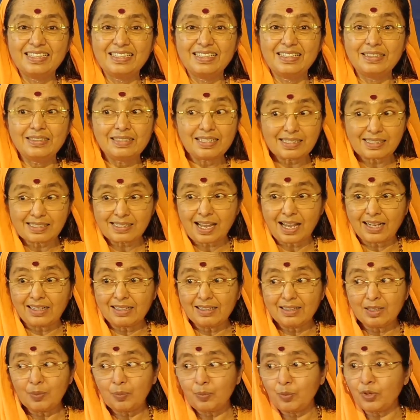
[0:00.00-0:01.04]
The
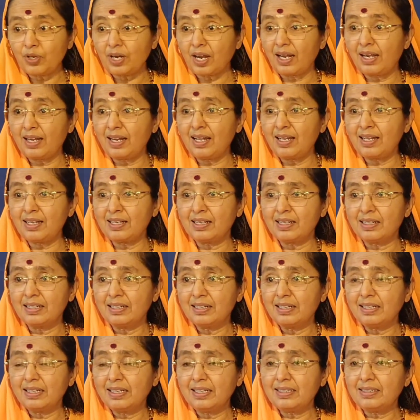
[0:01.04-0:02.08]
Skanda Purana
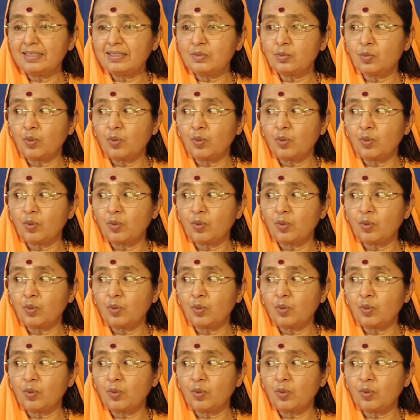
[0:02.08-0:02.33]
is,